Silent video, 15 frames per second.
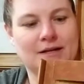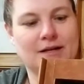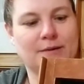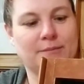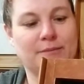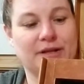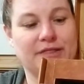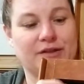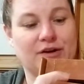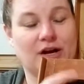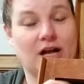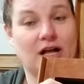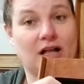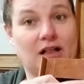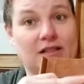But they're
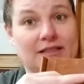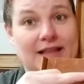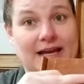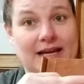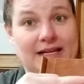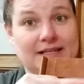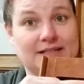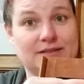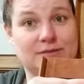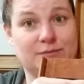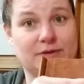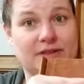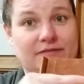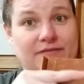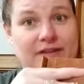all lined
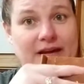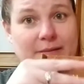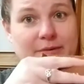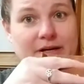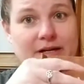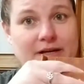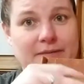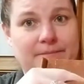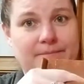with fabric.